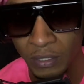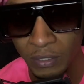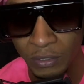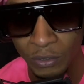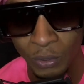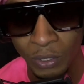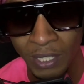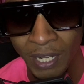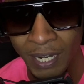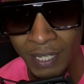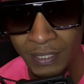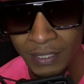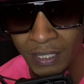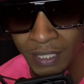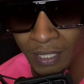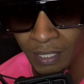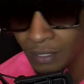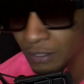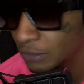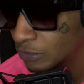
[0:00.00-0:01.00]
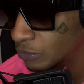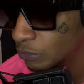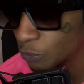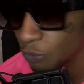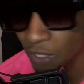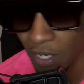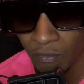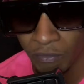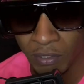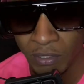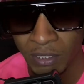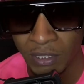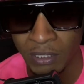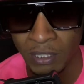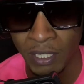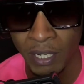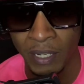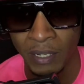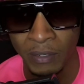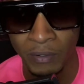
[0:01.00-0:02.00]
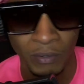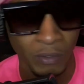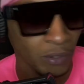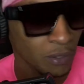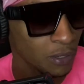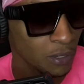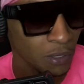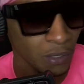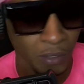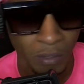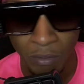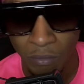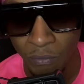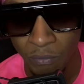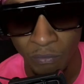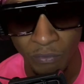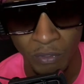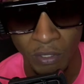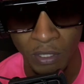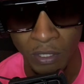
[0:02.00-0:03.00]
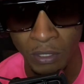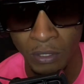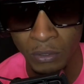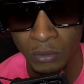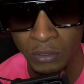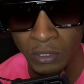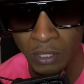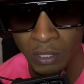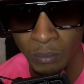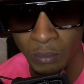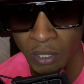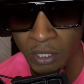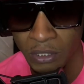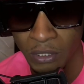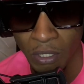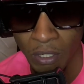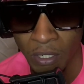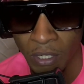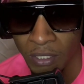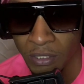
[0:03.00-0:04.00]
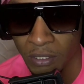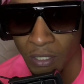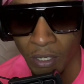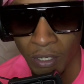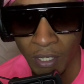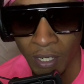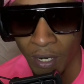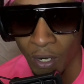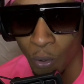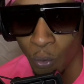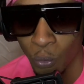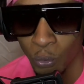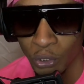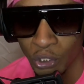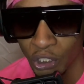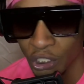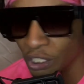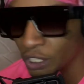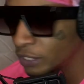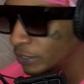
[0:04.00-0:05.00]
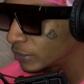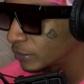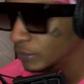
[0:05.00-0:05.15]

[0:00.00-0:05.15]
Do a lot of things. Graphic design, videos, animation, all that cool shit.